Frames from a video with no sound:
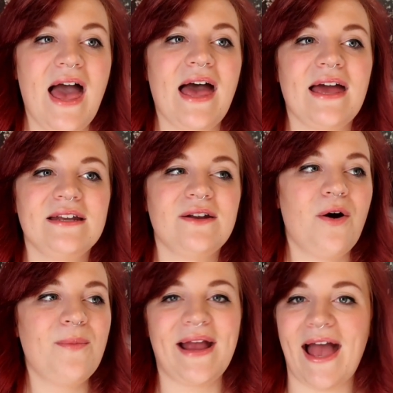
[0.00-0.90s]
And
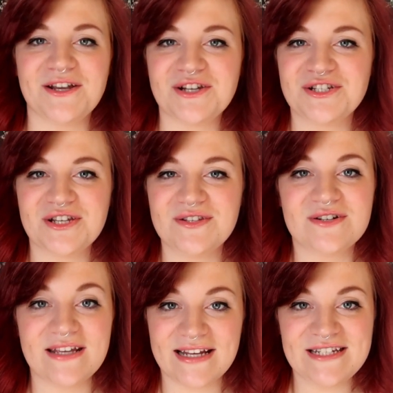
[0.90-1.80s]
oh my gosh, it just
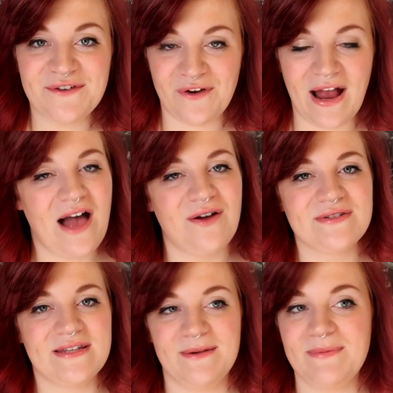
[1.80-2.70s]
looked like a different
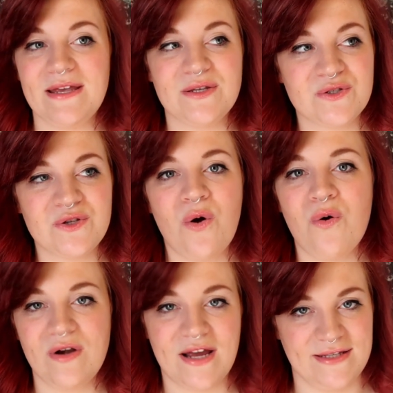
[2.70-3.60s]
house, like being
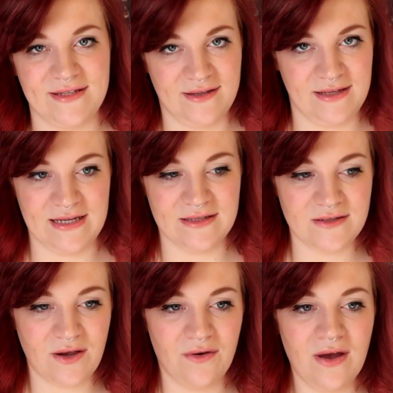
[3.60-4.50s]
so nice and clean.
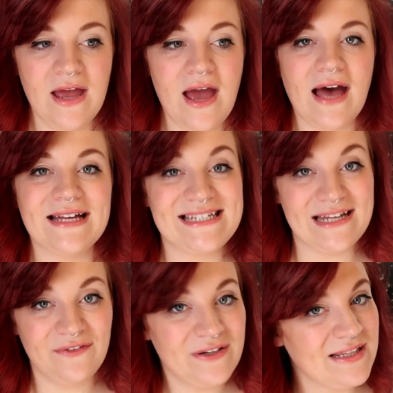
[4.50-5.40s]
So
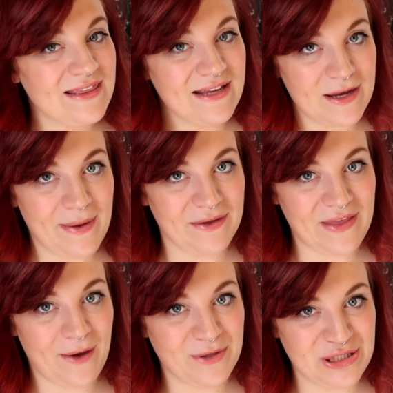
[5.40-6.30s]
definitely think about
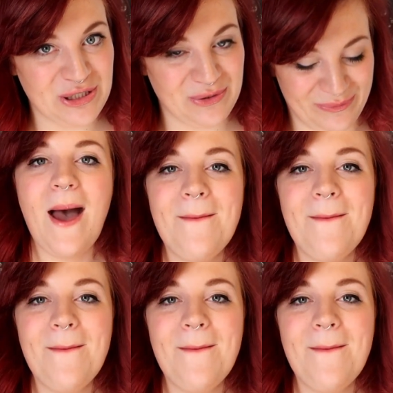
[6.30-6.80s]
that one too.